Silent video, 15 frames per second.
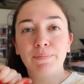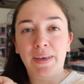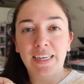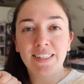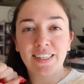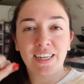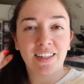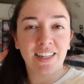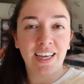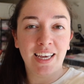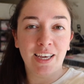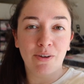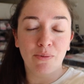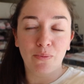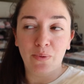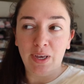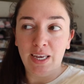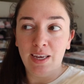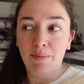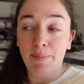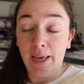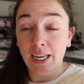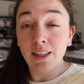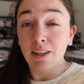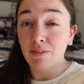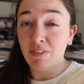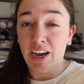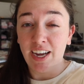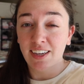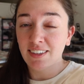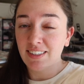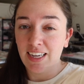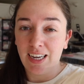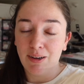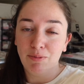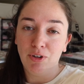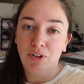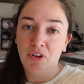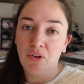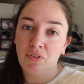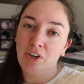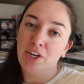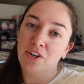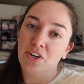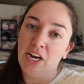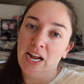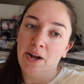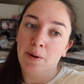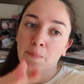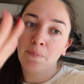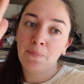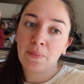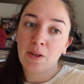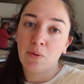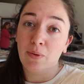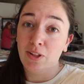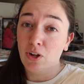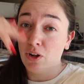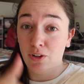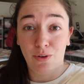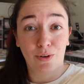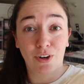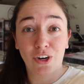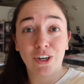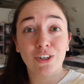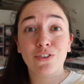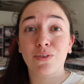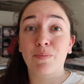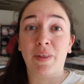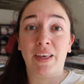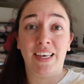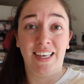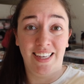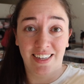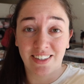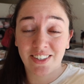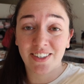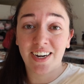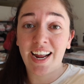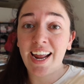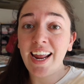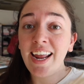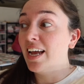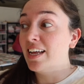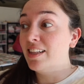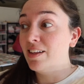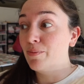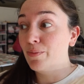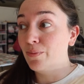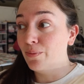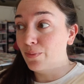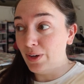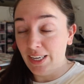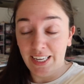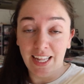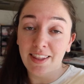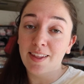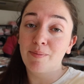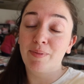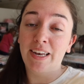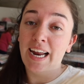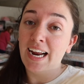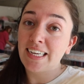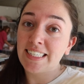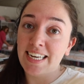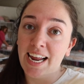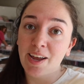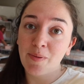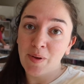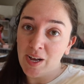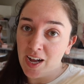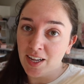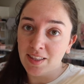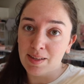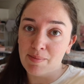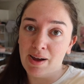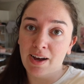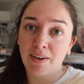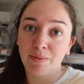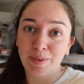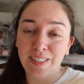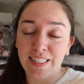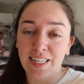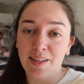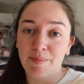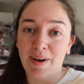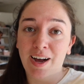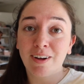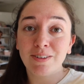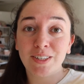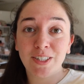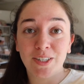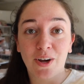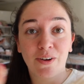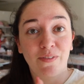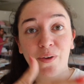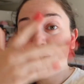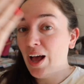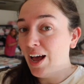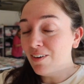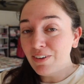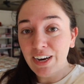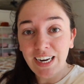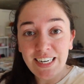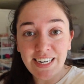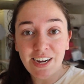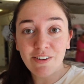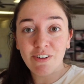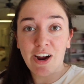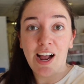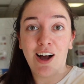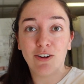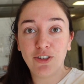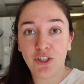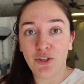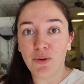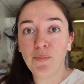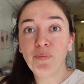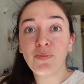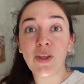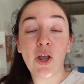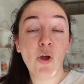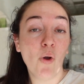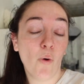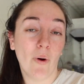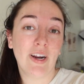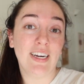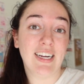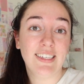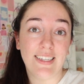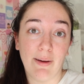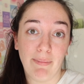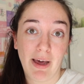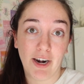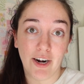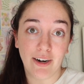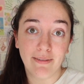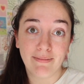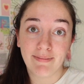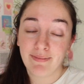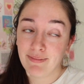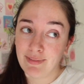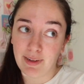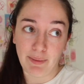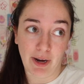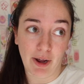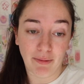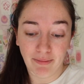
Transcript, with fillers: basically we make the files like I'm doing over here now with all the orders from like yesterday. And then we get them the next day and we cut them out and we send them out. So if you have an idea for how to organize that better, let me know.